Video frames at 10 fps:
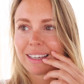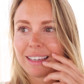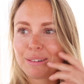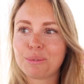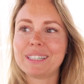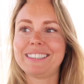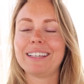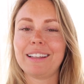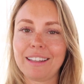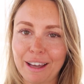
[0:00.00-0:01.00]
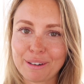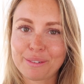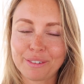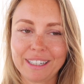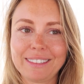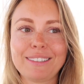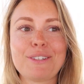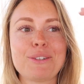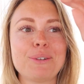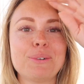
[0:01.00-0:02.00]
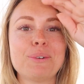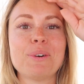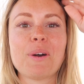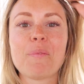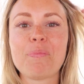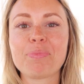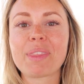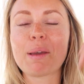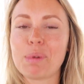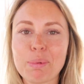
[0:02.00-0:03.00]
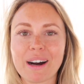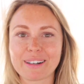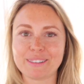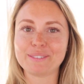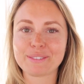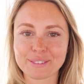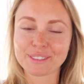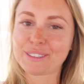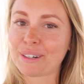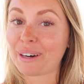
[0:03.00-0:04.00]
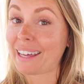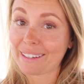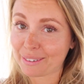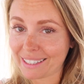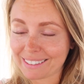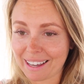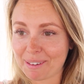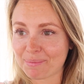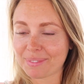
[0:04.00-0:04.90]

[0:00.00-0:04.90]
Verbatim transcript: it was a lot of fun to be part of. So I had a great time.